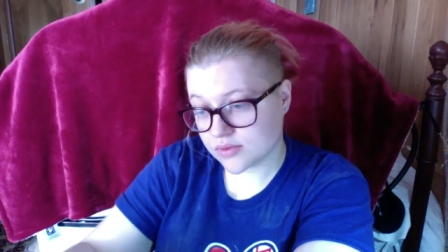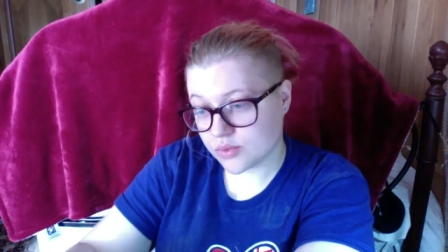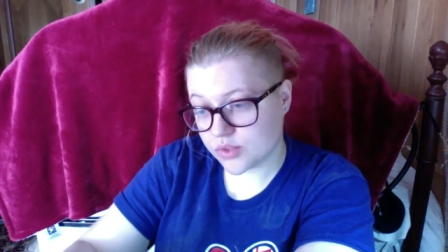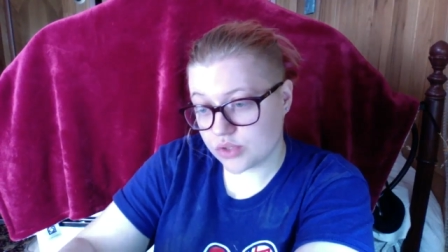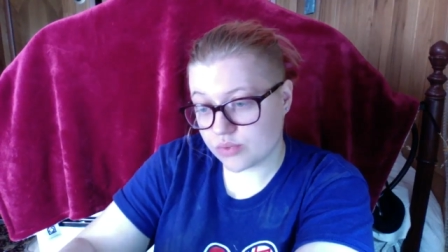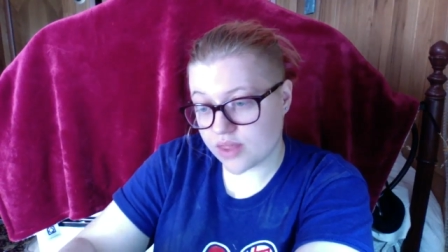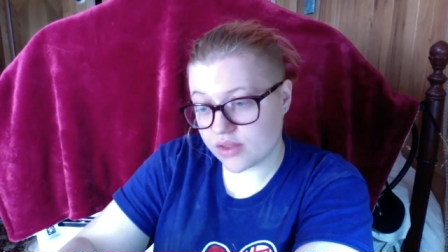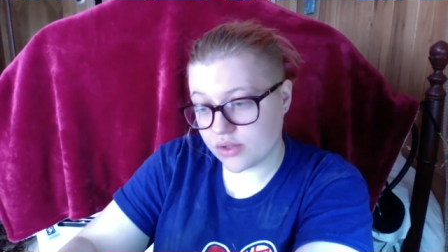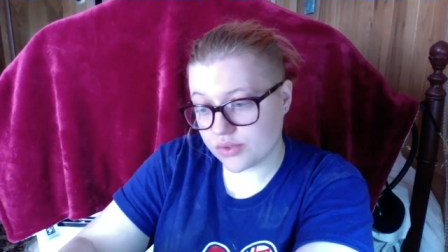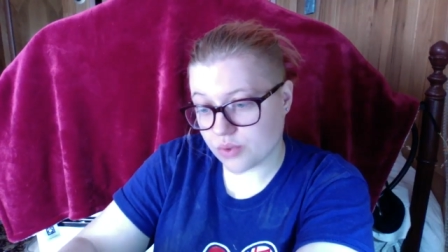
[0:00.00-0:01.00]
Would you rather
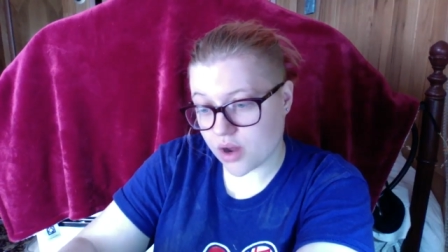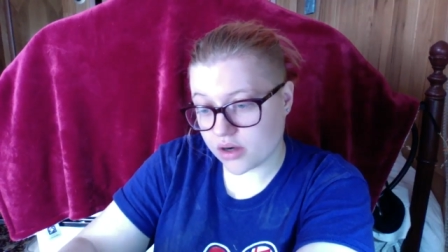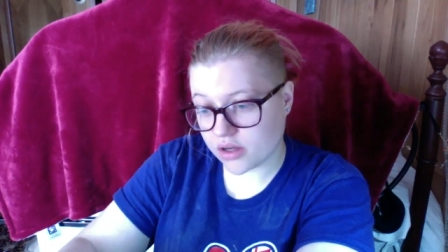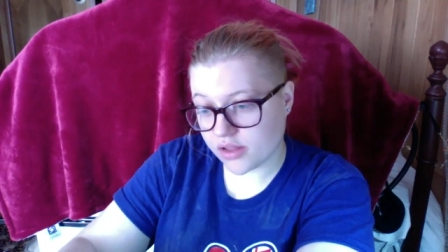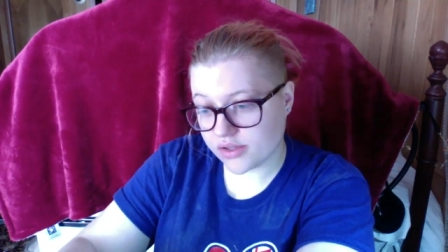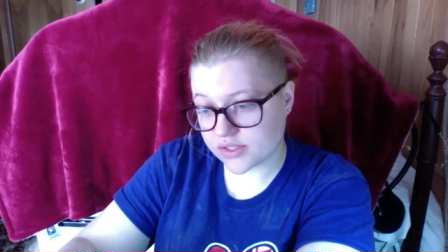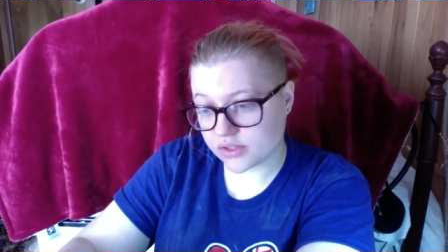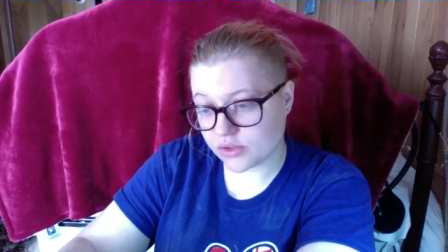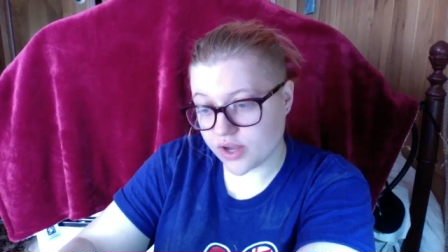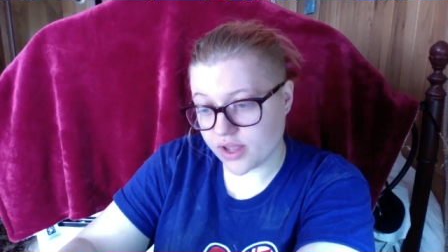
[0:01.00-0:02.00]
use watercolors than
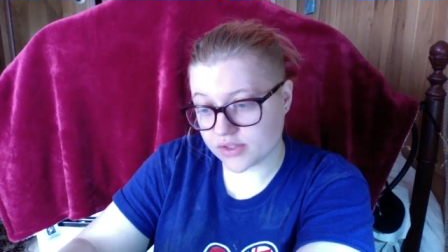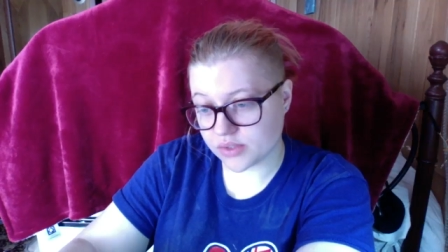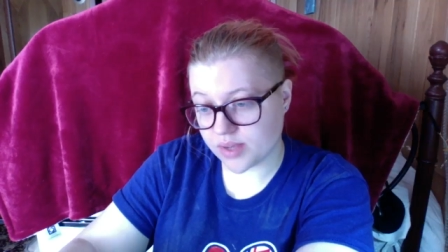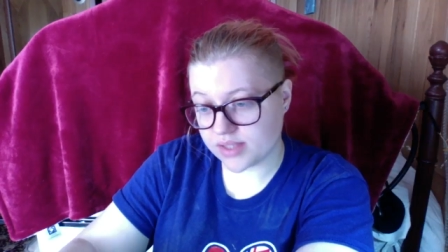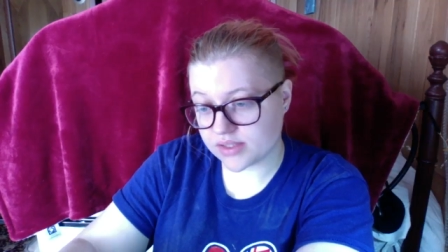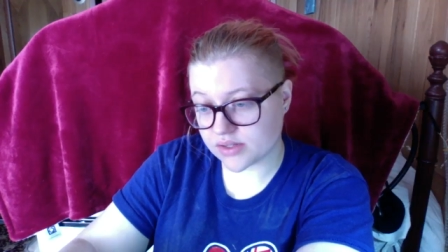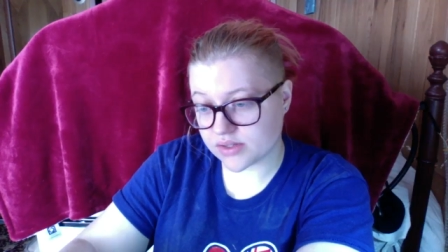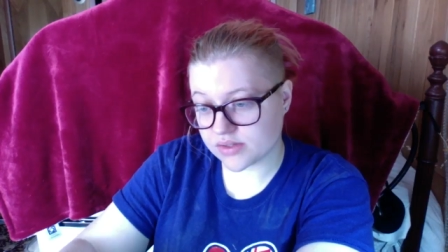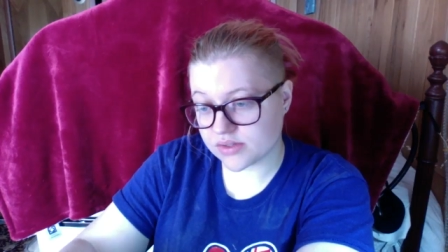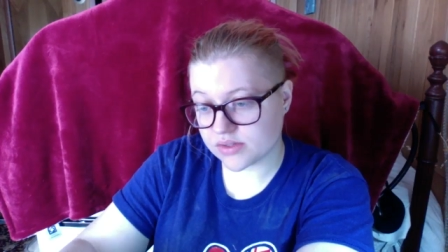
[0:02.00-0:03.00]

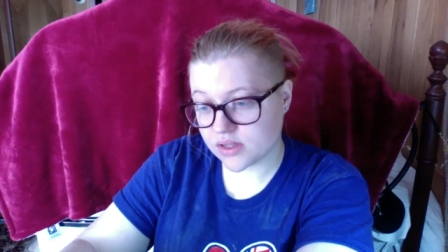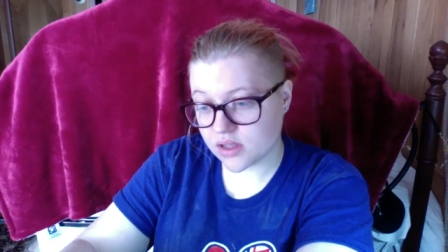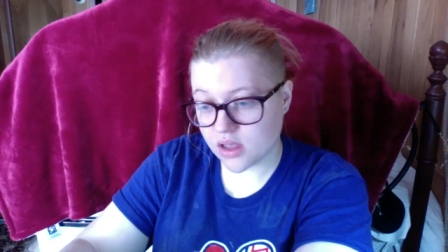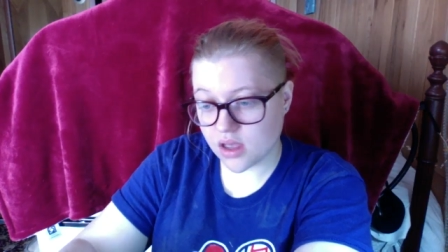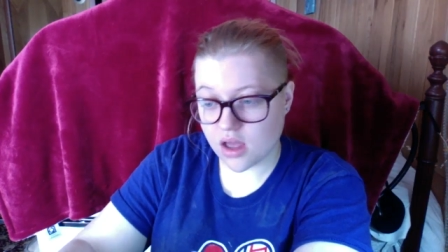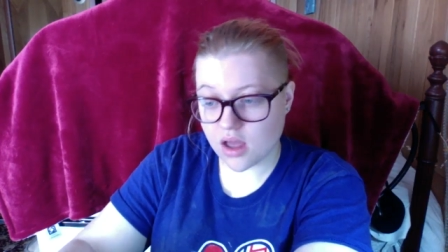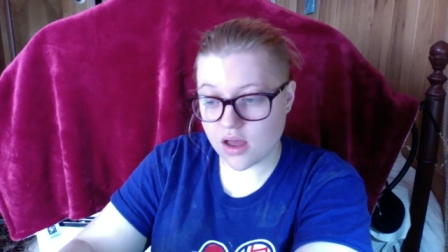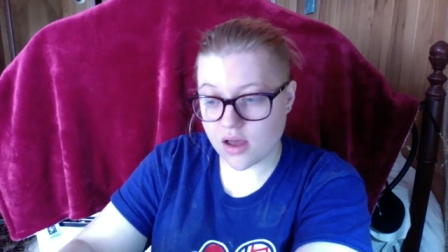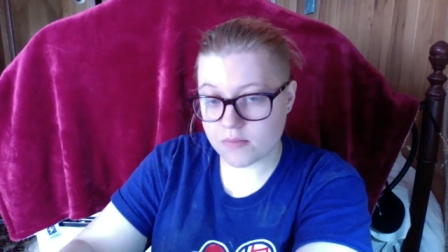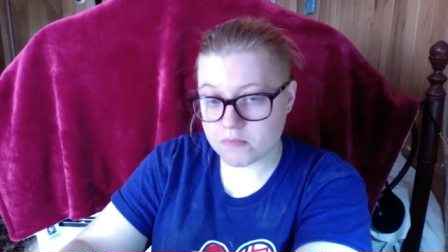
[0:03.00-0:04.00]
crayons or pencils?
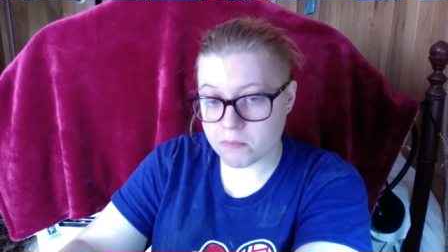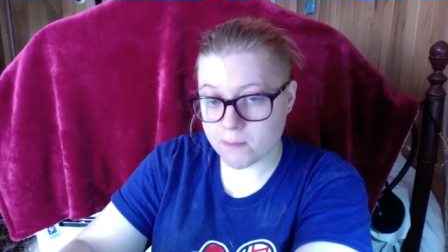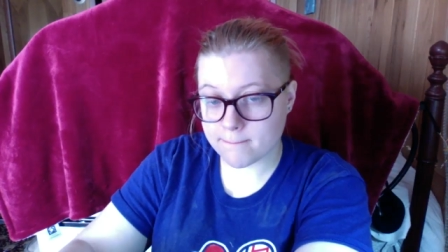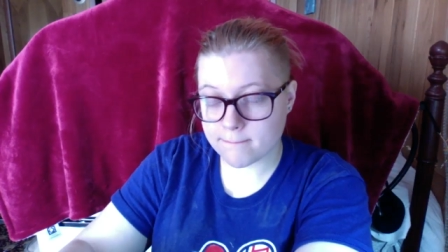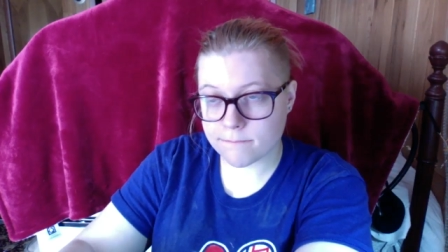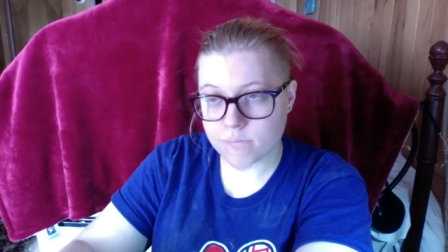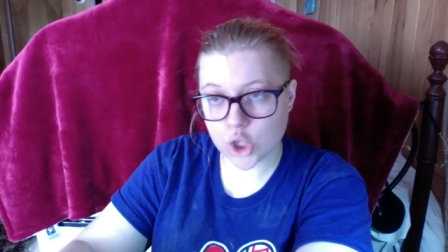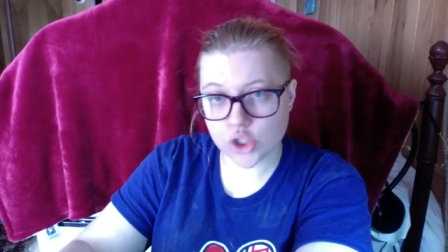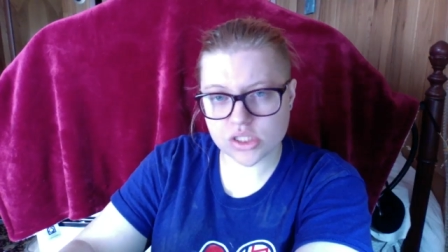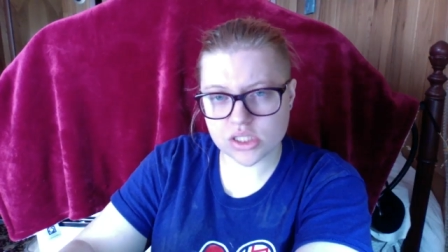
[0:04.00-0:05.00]

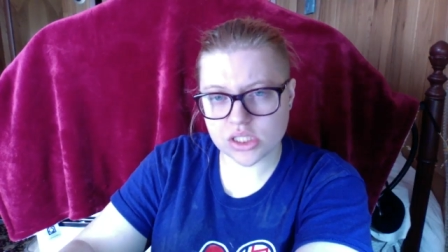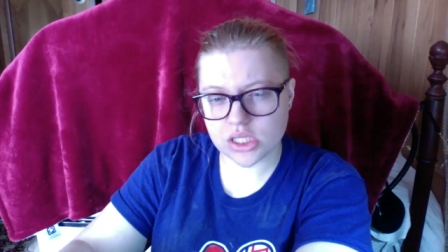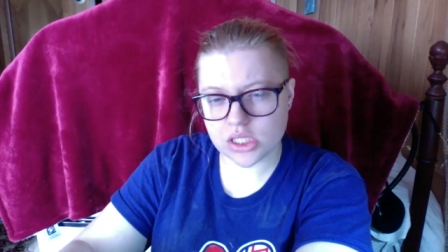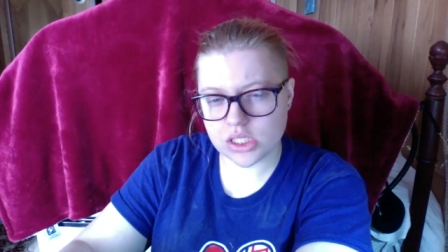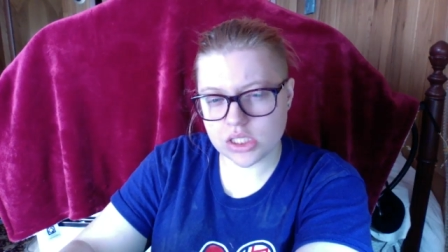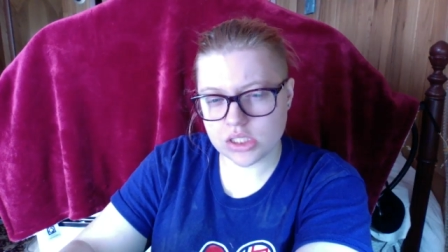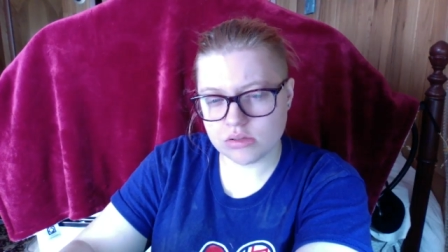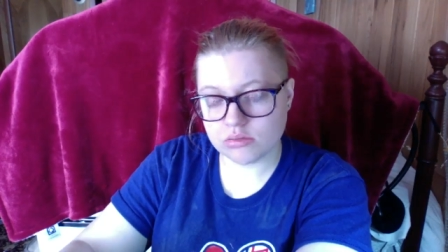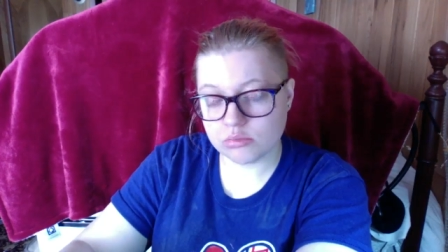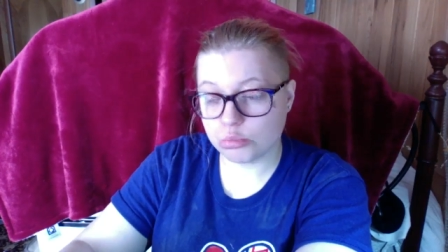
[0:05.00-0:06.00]

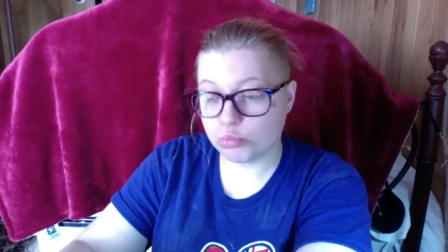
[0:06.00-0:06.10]
Personally,